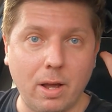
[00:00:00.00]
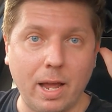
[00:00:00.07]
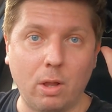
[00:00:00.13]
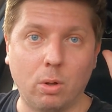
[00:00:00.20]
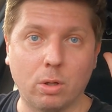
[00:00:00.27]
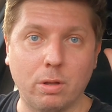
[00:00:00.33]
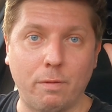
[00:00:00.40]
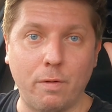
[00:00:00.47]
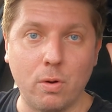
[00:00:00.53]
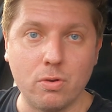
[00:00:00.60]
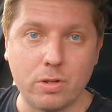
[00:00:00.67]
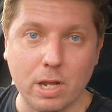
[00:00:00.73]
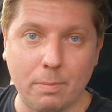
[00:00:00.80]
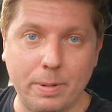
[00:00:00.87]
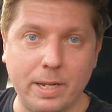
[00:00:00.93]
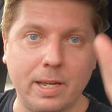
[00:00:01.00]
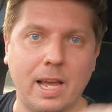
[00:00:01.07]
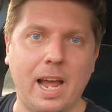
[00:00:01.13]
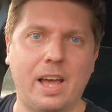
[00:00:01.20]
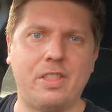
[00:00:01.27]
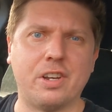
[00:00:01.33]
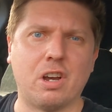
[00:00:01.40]
How long the food's going to be?
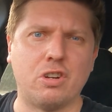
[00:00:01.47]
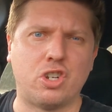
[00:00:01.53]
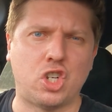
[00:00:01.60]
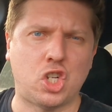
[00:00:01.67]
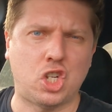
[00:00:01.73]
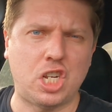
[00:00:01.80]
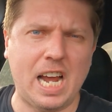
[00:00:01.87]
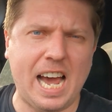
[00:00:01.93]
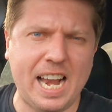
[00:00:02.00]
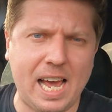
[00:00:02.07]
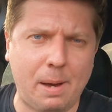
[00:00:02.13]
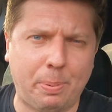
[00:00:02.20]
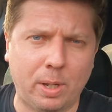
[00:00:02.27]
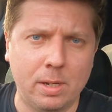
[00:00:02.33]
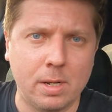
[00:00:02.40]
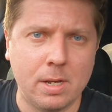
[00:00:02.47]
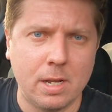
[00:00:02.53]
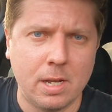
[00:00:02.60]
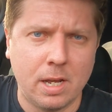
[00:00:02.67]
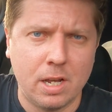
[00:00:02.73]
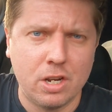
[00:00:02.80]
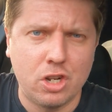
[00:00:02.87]
And they go, shut up!
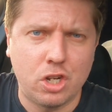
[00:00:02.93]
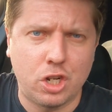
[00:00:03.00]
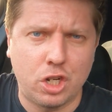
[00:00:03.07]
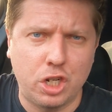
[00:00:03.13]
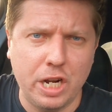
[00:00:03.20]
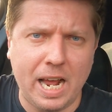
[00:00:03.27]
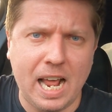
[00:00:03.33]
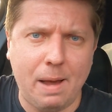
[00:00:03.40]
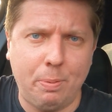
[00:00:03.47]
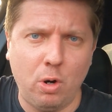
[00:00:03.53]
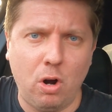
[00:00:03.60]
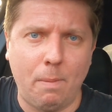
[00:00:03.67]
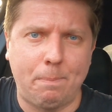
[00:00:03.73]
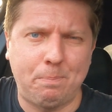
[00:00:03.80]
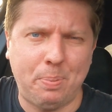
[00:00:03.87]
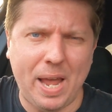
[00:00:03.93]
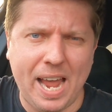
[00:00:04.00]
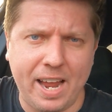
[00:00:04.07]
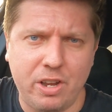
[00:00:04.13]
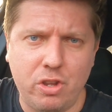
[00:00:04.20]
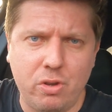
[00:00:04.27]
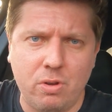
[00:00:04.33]
Shut up or I'll
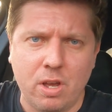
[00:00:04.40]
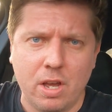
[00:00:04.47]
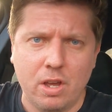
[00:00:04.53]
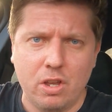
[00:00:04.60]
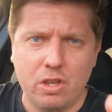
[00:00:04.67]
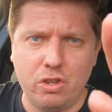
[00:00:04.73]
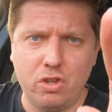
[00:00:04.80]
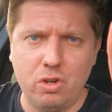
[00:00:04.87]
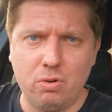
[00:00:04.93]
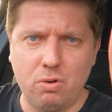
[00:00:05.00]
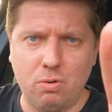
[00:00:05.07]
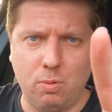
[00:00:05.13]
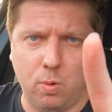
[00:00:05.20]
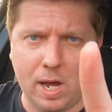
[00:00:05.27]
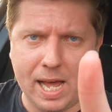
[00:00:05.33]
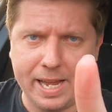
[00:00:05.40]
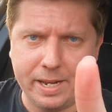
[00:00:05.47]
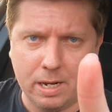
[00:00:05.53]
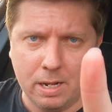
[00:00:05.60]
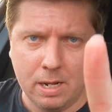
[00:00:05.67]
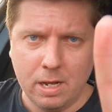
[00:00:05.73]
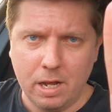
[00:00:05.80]
ban you! And you'll wait!
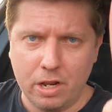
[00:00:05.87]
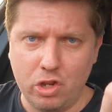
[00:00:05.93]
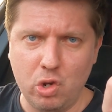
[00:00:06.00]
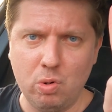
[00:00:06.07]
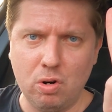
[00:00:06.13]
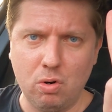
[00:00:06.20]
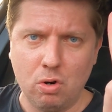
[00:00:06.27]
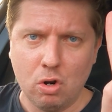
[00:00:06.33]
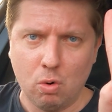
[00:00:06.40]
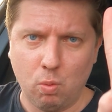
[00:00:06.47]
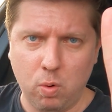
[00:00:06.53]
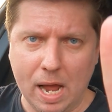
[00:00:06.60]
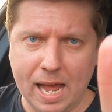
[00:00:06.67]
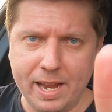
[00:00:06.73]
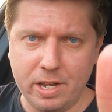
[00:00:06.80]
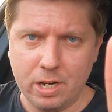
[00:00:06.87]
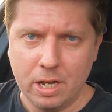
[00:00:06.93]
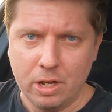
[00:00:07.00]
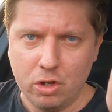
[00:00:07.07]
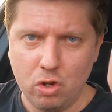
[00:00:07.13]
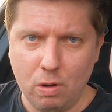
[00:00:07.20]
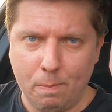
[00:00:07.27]
And you'll wait,
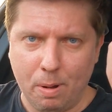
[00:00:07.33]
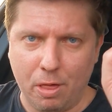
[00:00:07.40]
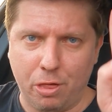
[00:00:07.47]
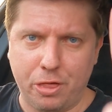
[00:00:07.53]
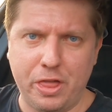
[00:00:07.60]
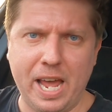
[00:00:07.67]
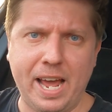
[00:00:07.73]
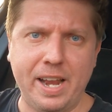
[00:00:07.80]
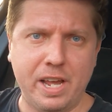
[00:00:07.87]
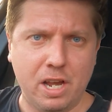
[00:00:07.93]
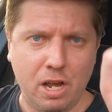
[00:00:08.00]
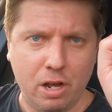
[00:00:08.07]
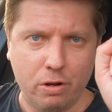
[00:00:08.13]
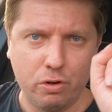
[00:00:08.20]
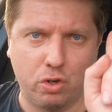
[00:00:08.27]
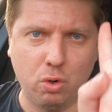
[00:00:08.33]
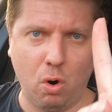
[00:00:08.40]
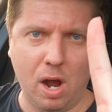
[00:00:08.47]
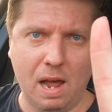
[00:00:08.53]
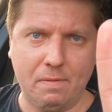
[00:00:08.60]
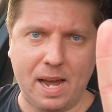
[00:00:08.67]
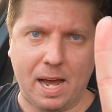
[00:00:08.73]
you pathetic
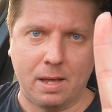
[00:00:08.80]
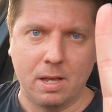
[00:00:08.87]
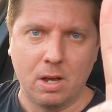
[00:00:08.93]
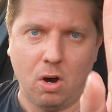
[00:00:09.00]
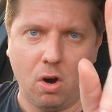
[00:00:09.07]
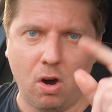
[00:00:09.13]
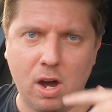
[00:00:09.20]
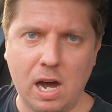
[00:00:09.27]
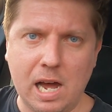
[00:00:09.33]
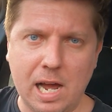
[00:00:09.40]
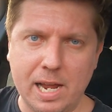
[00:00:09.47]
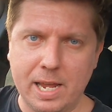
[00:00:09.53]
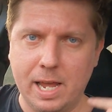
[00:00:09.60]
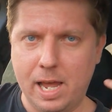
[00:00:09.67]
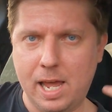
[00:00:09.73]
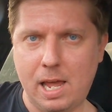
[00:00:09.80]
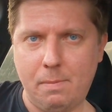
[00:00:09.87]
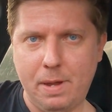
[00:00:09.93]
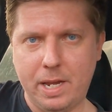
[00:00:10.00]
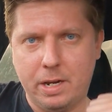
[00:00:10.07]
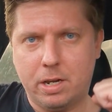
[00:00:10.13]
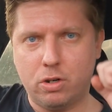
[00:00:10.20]
driver! I am
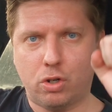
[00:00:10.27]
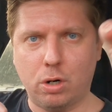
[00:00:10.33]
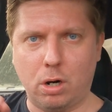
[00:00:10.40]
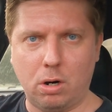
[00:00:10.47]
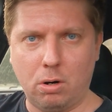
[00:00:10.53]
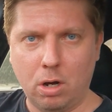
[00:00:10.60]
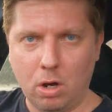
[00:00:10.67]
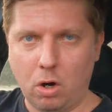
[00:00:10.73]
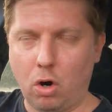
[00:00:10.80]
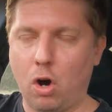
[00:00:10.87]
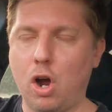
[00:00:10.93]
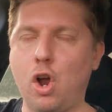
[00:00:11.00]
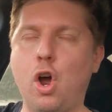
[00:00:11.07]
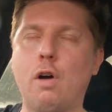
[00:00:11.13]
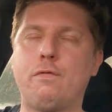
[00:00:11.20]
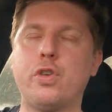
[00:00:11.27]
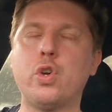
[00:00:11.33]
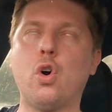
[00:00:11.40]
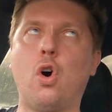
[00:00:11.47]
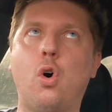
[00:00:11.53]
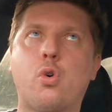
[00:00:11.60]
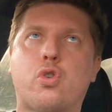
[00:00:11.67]
in control! I have the
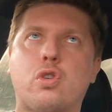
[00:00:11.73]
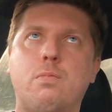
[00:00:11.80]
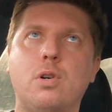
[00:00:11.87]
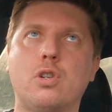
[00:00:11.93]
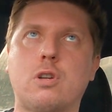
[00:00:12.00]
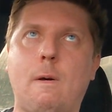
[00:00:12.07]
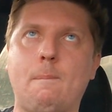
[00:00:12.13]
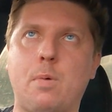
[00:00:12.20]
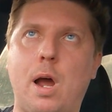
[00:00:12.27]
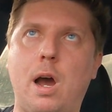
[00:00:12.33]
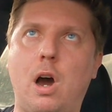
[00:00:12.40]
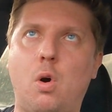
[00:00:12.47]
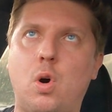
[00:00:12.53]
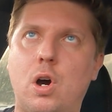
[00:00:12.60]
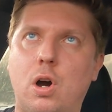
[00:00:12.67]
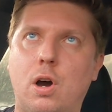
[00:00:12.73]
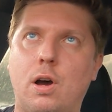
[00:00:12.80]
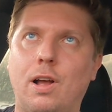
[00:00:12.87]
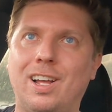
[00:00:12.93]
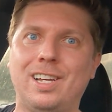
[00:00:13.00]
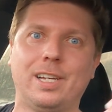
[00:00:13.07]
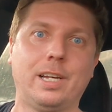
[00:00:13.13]
ultimate power!
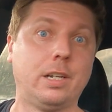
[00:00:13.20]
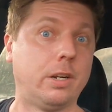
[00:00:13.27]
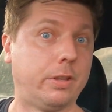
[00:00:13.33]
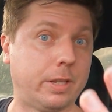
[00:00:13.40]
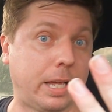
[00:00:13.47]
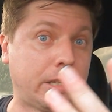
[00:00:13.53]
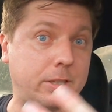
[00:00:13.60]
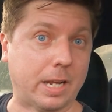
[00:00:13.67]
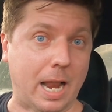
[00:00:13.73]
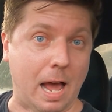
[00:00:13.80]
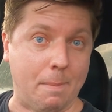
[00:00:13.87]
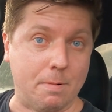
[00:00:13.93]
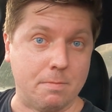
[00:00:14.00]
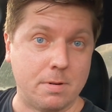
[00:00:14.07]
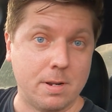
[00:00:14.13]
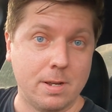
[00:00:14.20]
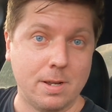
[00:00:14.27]
You think that's going to happen?